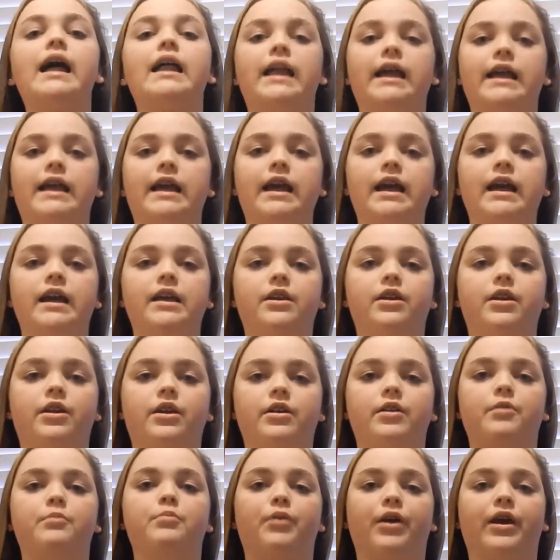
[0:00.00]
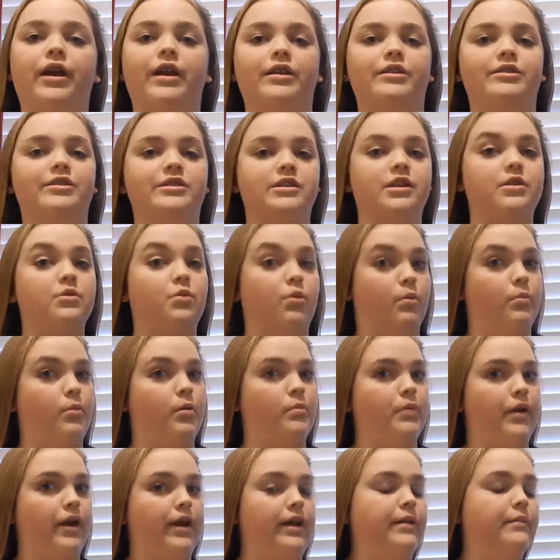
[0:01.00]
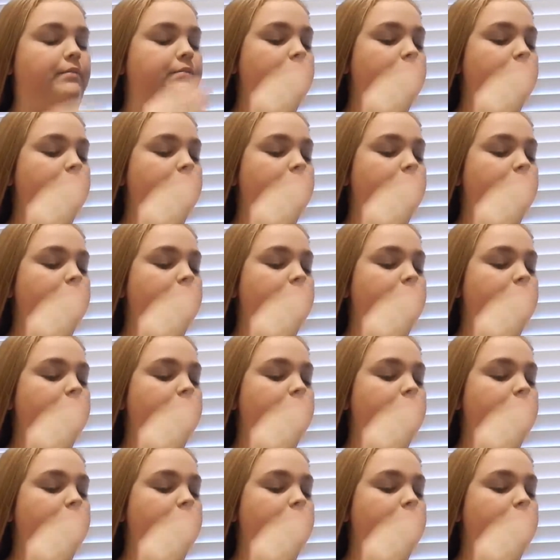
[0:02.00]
like you're going to braid just a normal braid.